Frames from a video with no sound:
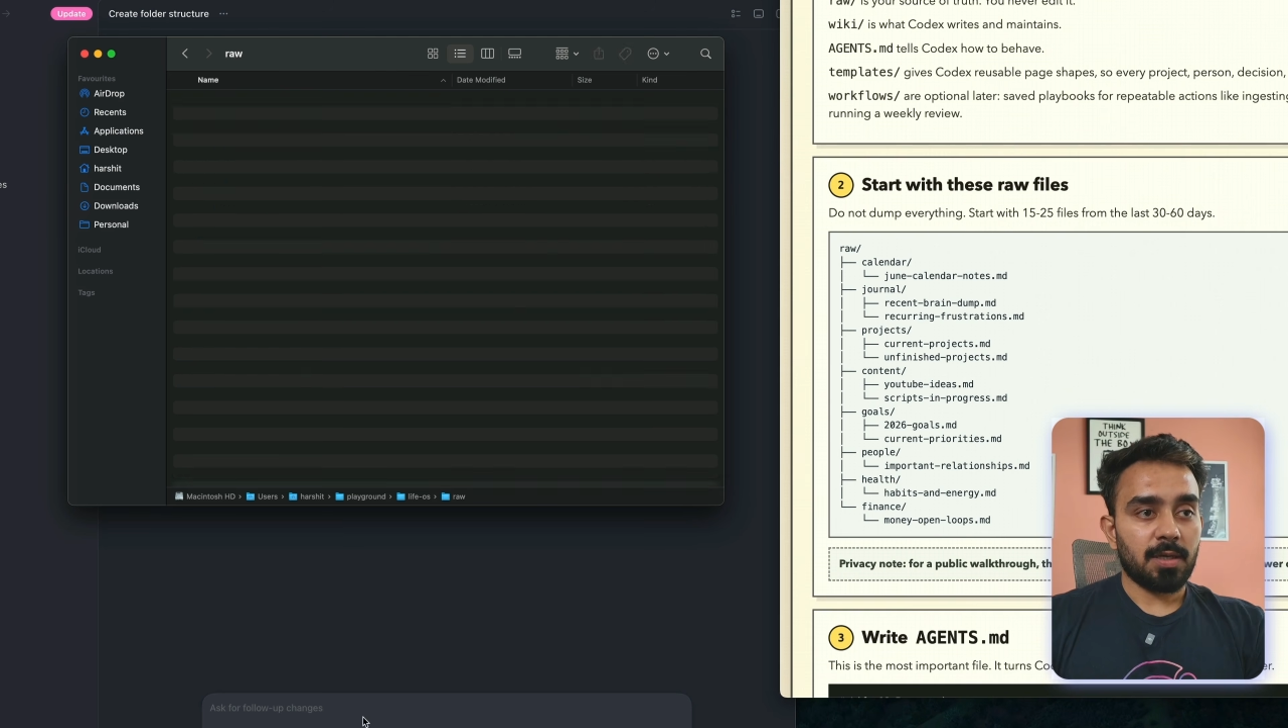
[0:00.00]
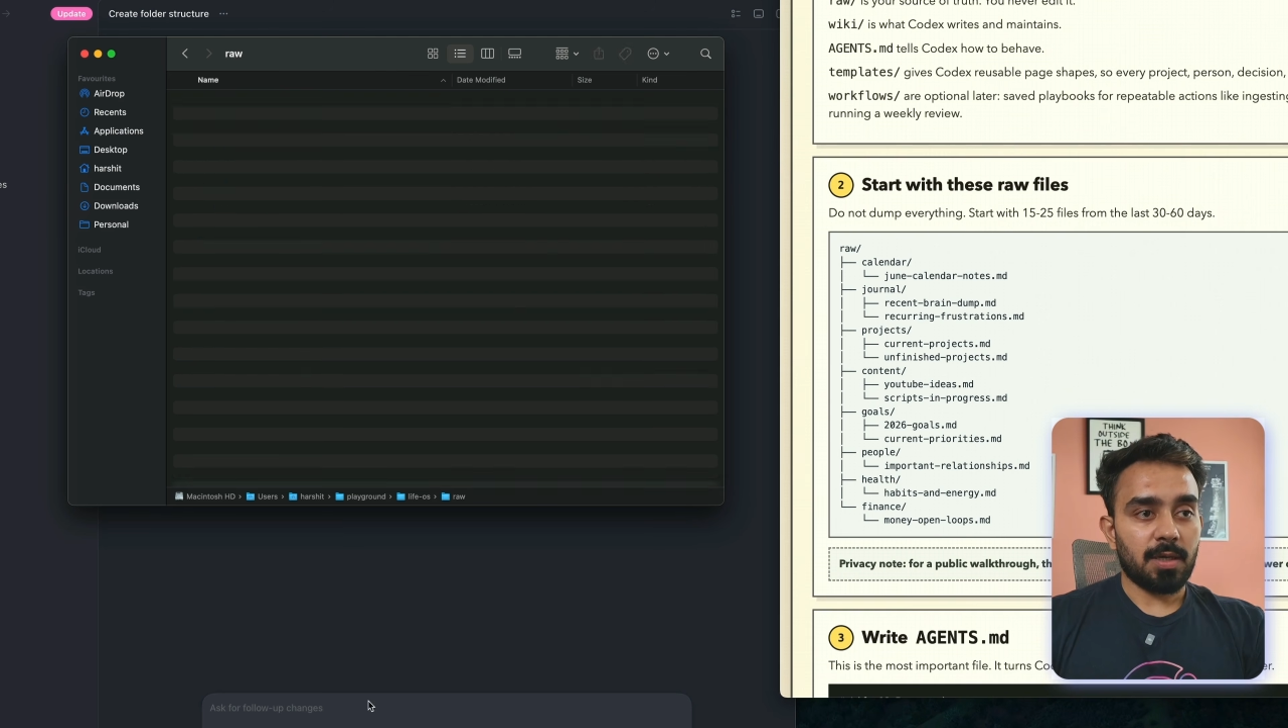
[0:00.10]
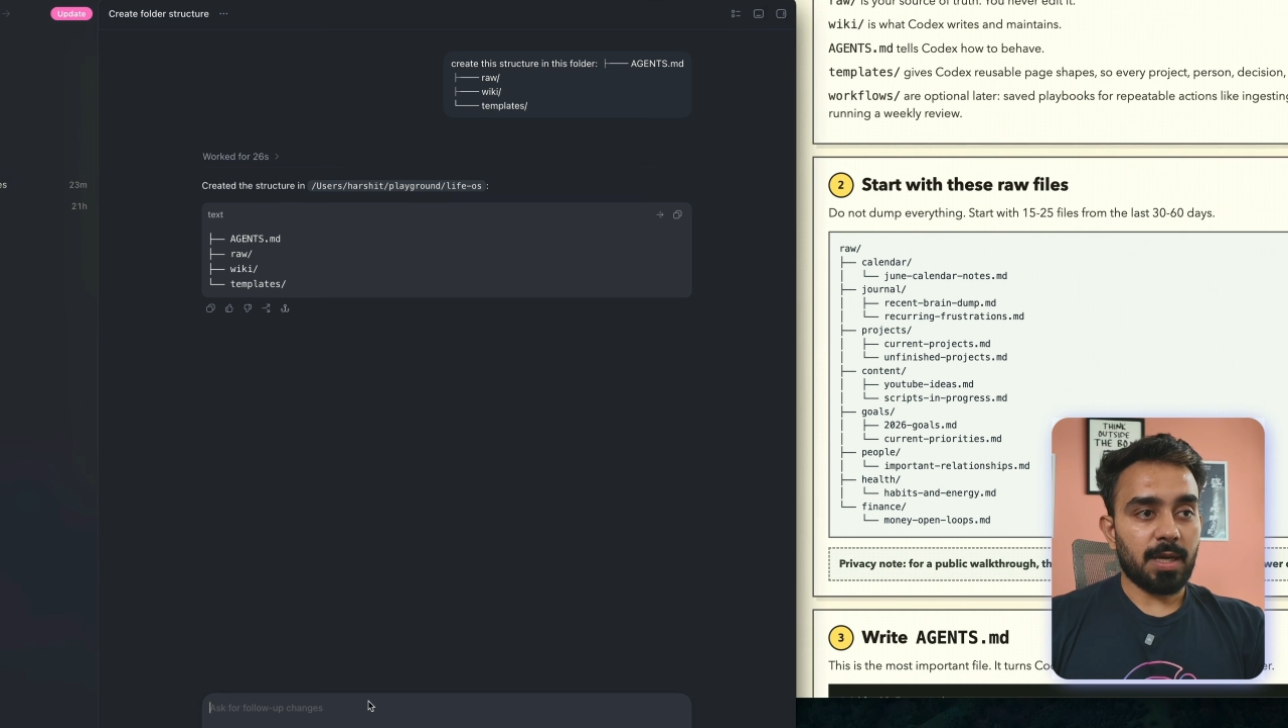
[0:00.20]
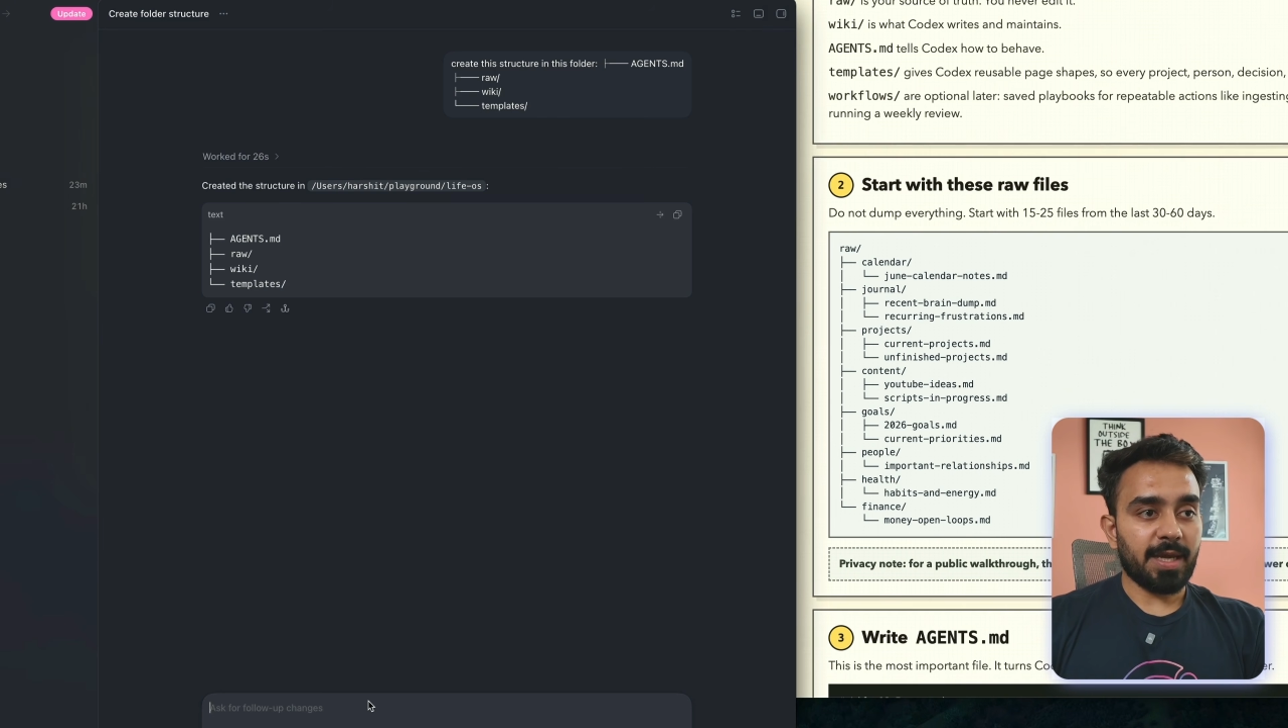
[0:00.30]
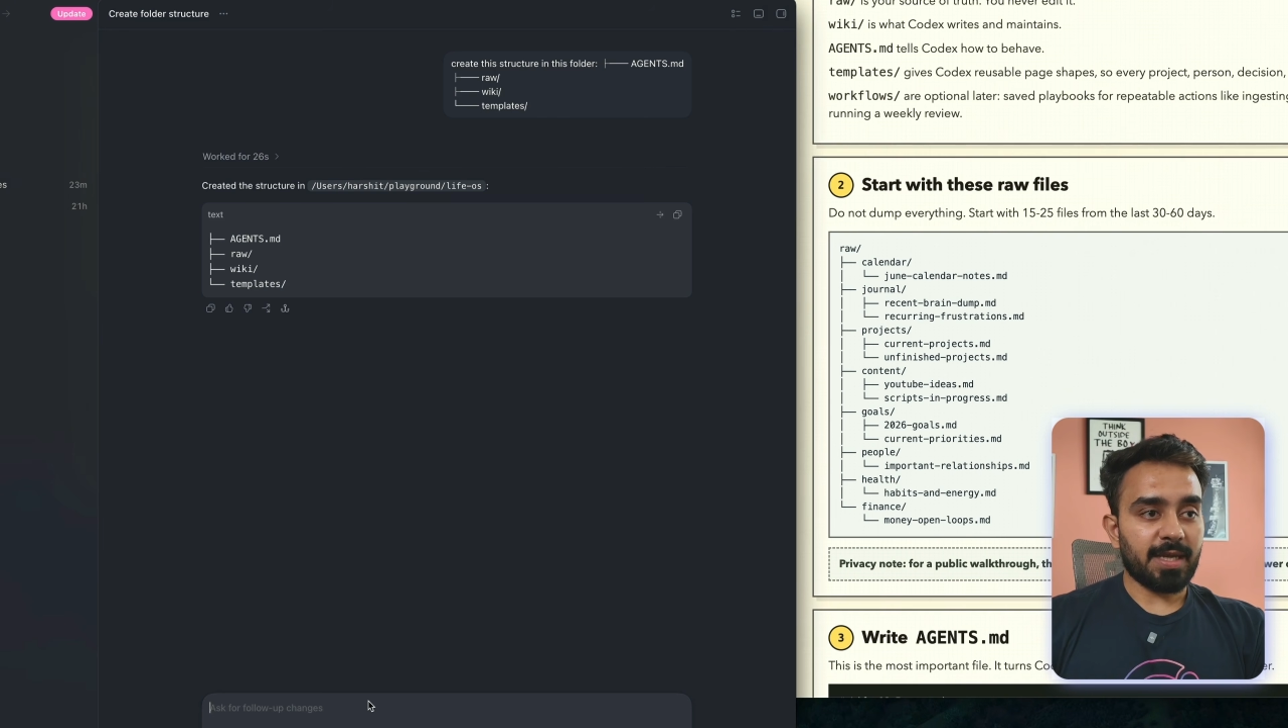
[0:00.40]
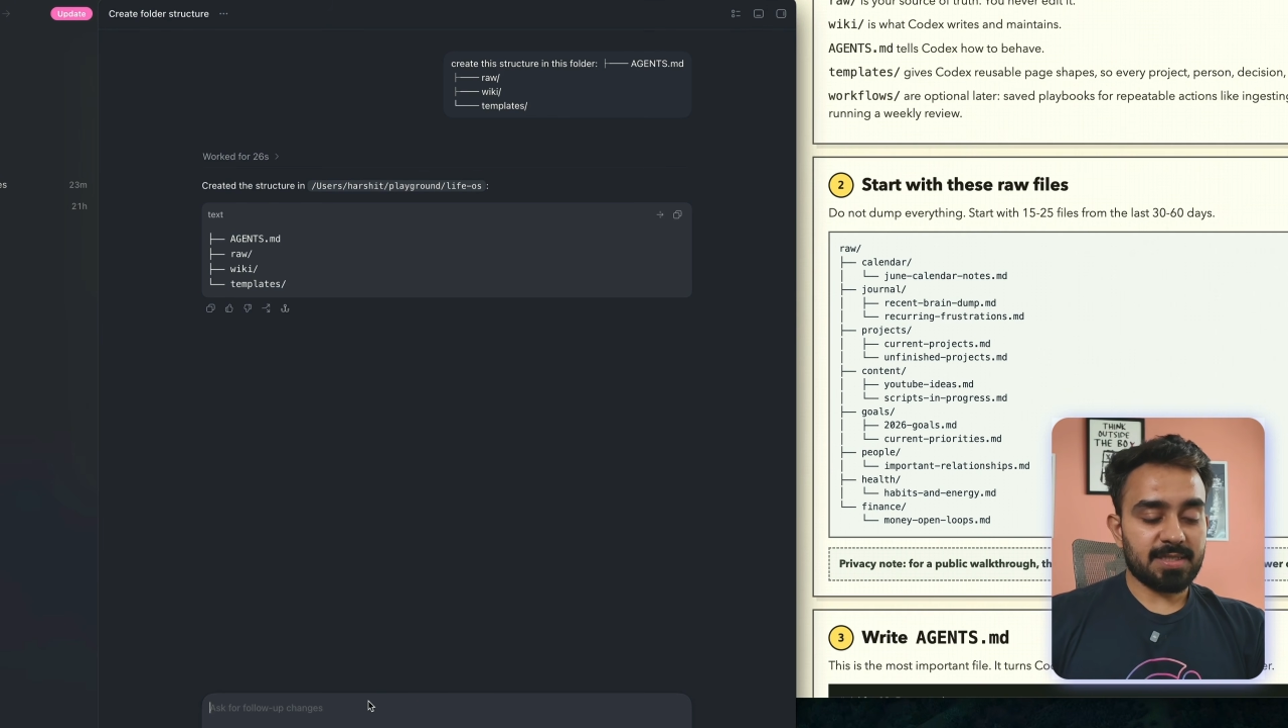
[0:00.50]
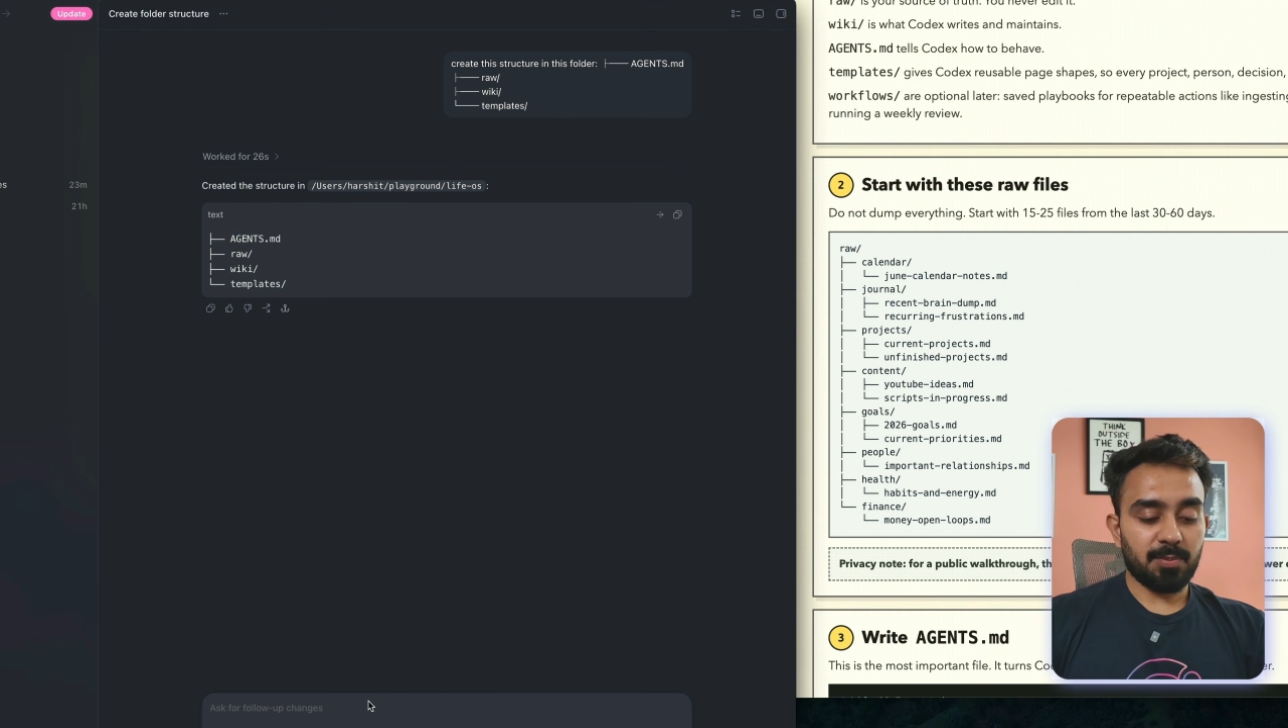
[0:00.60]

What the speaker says: I can